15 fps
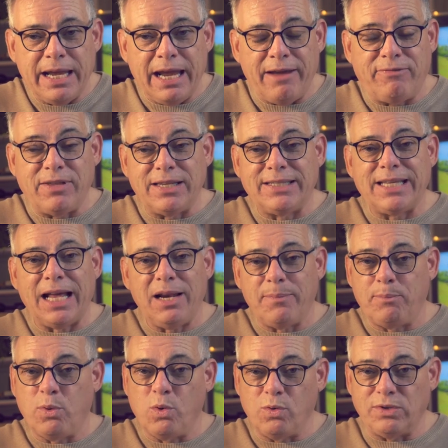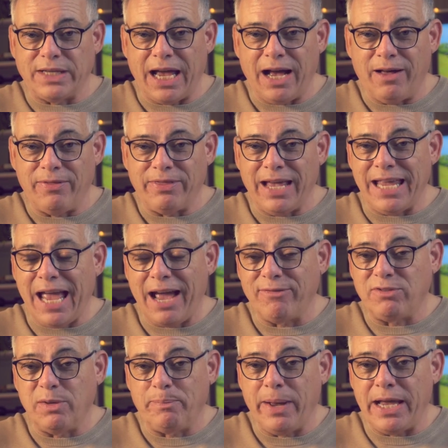If the seller pulls out, they have
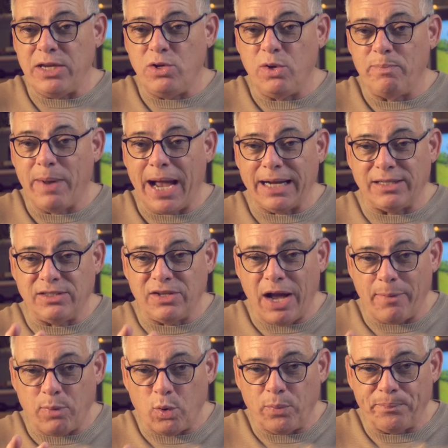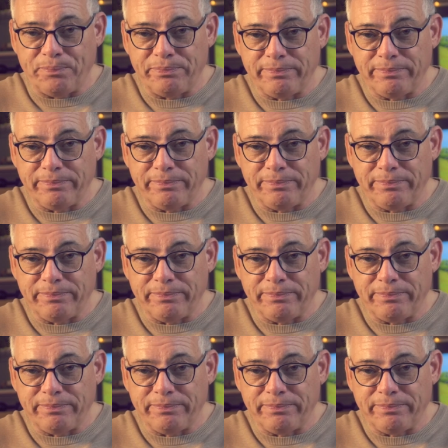to pay you back double.